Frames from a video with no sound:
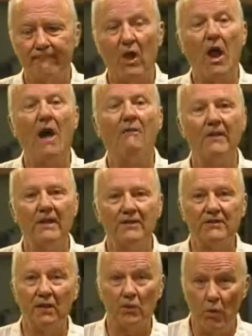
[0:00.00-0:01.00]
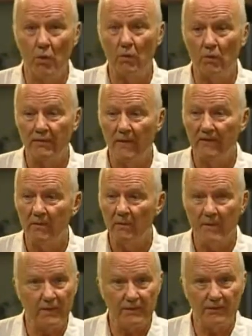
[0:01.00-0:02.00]
confidence in Google than their
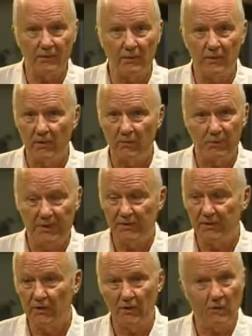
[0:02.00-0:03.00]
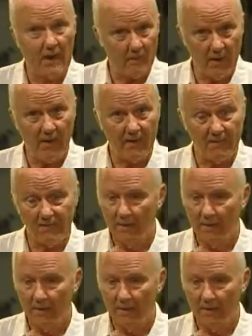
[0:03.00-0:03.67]
minister or their priest or their rabbi.